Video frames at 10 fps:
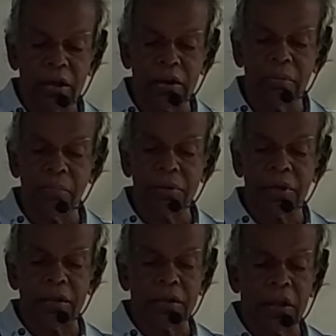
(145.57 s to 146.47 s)
Remember
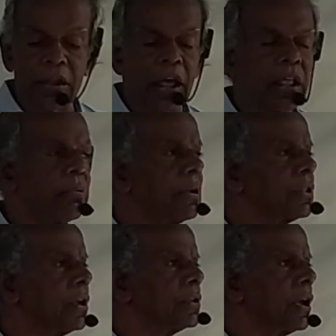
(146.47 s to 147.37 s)
that. Another one
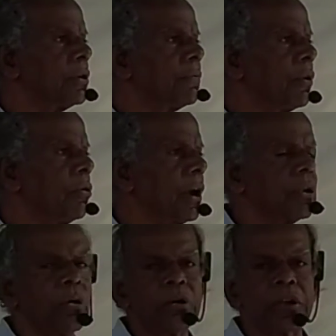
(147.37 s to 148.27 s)
thing is that if you look at the
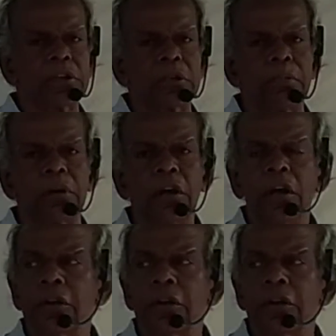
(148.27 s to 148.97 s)
Old Testament,